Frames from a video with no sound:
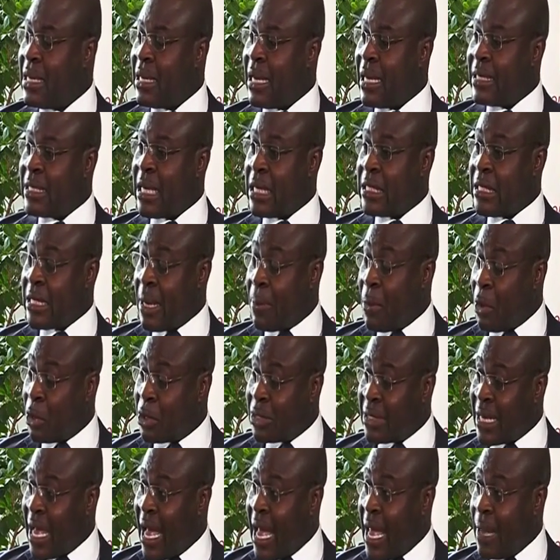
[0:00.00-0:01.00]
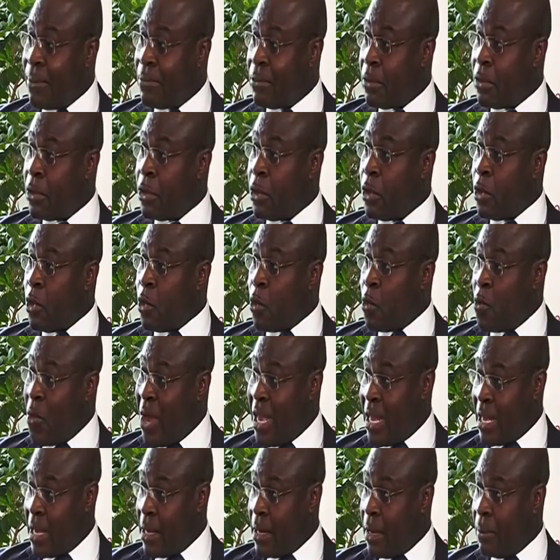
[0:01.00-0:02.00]
is that it's about time
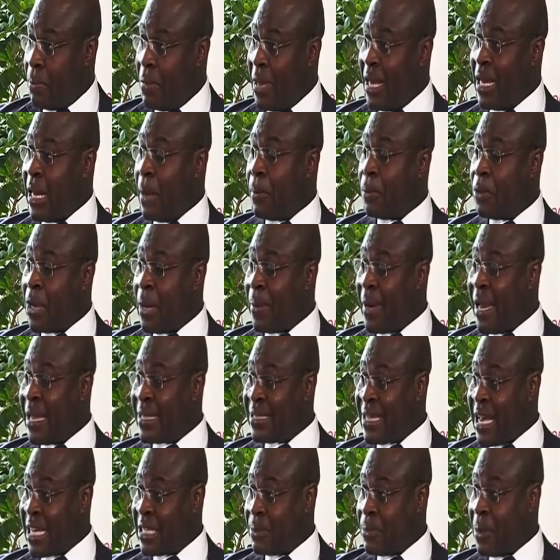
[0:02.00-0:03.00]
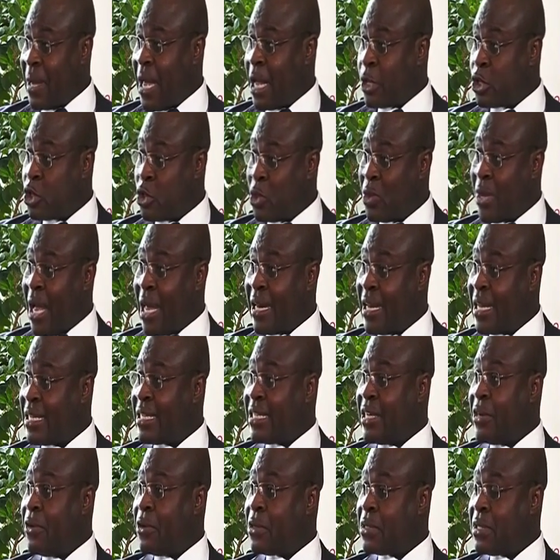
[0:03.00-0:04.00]
we, being employed by the taxpayer, took Ghanaians
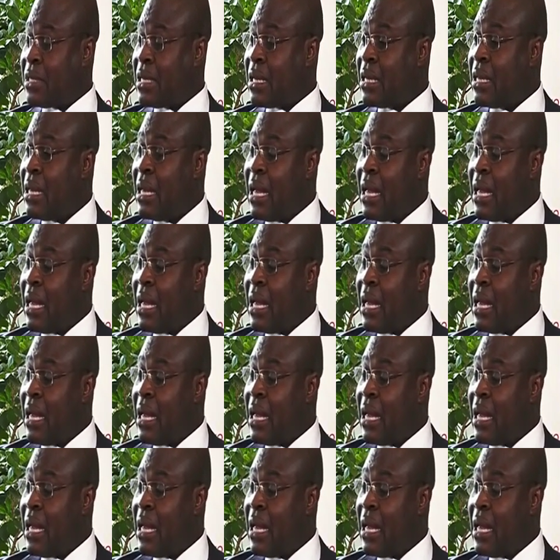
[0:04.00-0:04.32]
seriously.